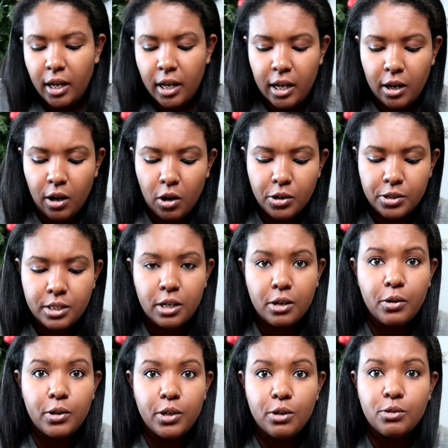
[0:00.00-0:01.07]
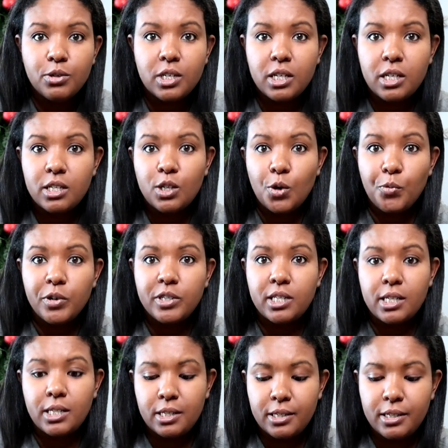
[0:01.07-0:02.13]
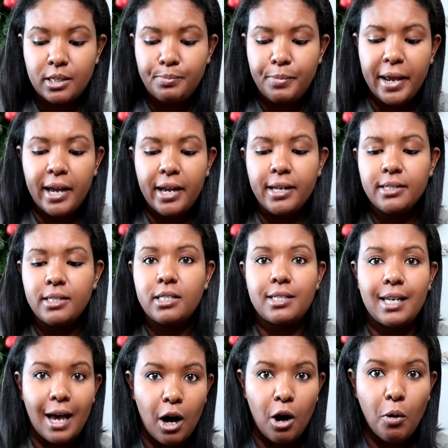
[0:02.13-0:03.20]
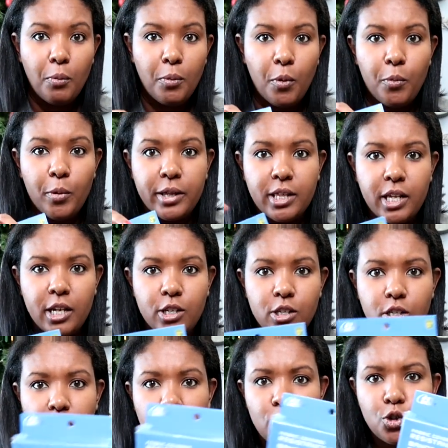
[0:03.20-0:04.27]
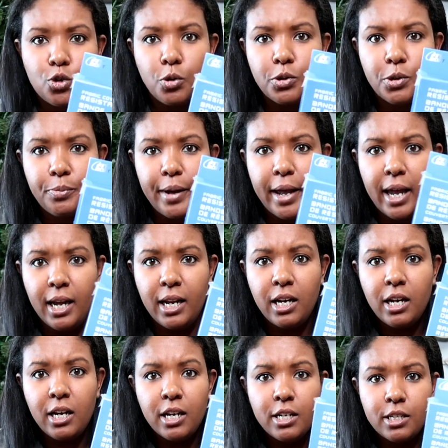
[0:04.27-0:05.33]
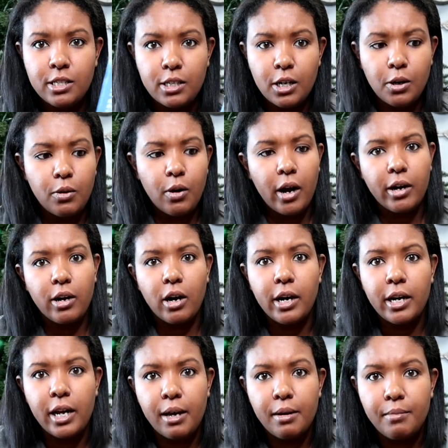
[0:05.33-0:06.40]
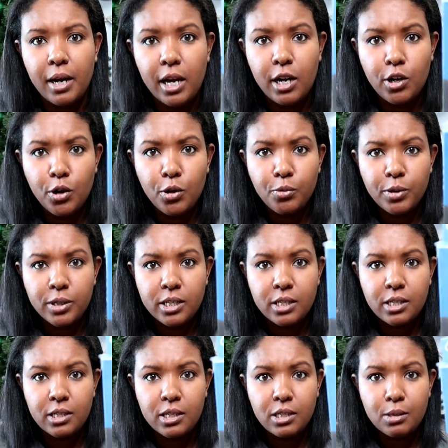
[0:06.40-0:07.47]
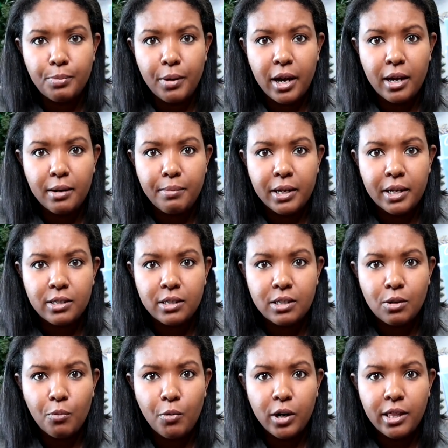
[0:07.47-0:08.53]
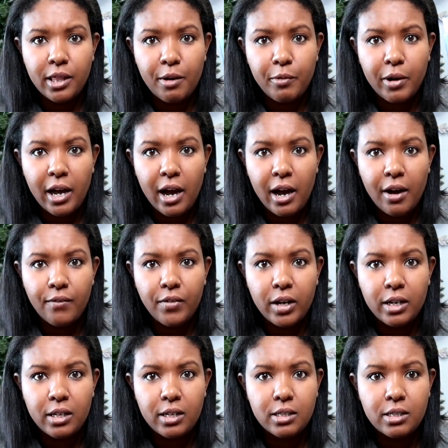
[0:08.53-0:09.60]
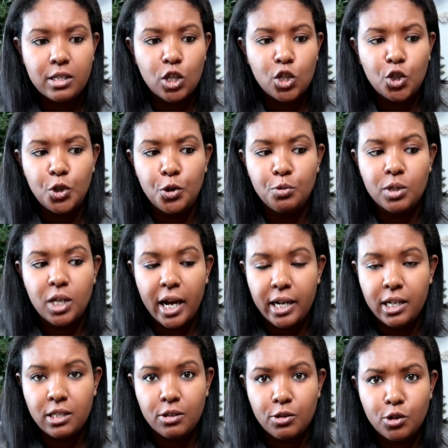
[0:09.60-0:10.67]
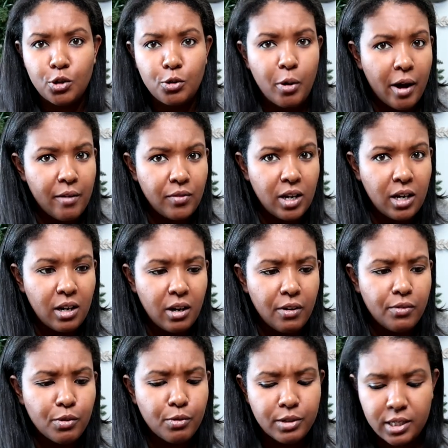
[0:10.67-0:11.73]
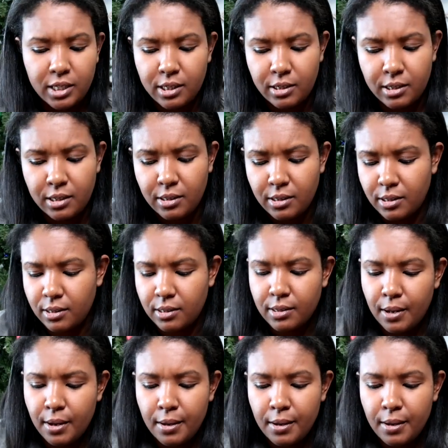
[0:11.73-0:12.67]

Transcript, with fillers: He also uses resistance bands to help with his shoulder pain. So I got him a new resistance band because the one that we have is too tight or too heavy of a resistance.